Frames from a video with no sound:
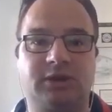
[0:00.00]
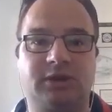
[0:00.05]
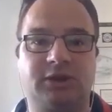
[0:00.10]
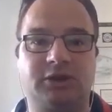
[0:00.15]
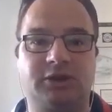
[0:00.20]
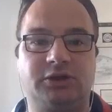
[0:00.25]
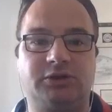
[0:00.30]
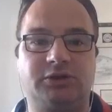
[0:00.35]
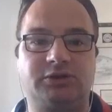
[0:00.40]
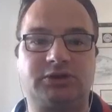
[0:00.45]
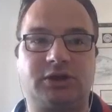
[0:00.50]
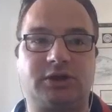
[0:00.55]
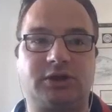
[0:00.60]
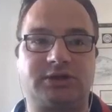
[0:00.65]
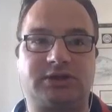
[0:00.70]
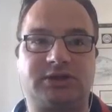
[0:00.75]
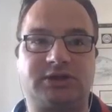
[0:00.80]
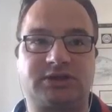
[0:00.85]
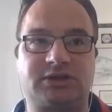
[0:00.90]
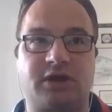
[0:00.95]
Utilizing
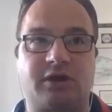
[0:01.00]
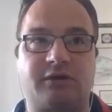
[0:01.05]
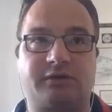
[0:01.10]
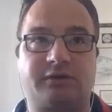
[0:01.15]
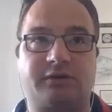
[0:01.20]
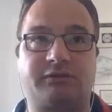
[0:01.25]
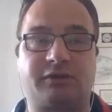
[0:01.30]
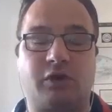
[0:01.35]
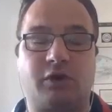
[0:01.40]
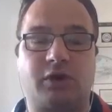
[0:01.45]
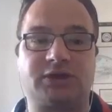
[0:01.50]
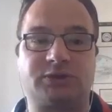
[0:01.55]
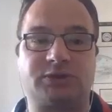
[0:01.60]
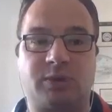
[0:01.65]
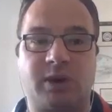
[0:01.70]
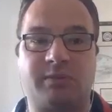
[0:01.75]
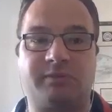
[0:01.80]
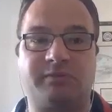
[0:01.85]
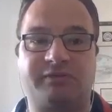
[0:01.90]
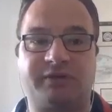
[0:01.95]
the staff you've got is
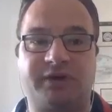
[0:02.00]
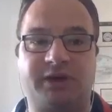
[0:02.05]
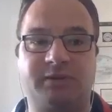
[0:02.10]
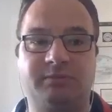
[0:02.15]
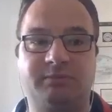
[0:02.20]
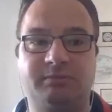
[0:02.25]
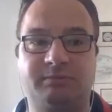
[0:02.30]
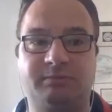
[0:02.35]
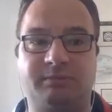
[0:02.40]
one thing,